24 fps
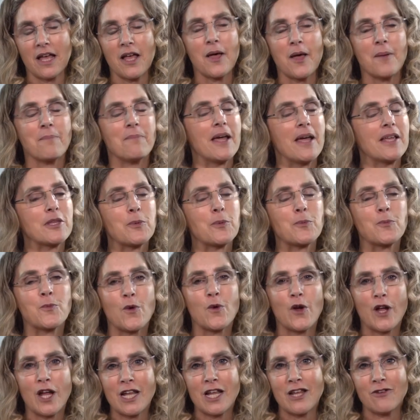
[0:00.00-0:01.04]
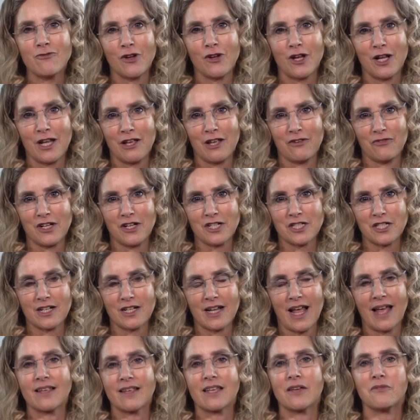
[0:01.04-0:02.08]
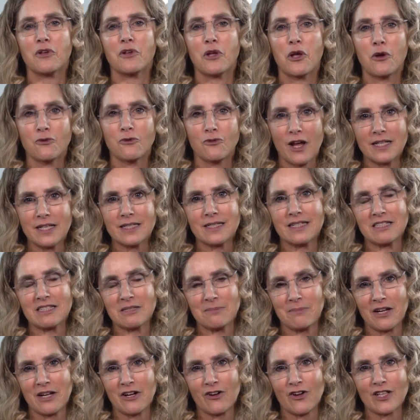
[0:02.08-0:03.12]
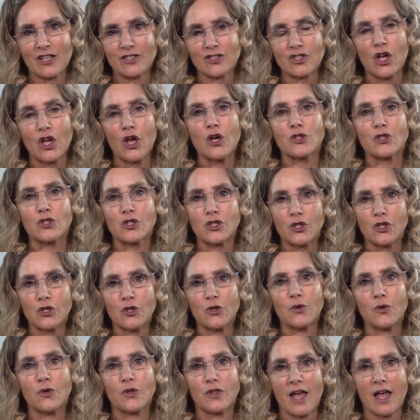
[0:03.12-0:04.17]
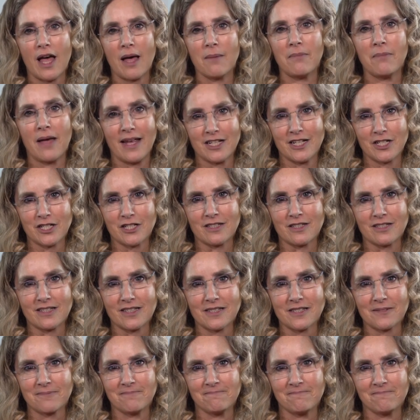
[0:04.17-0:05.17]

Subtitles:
made them really, really efficient and giving a great experience to their patients.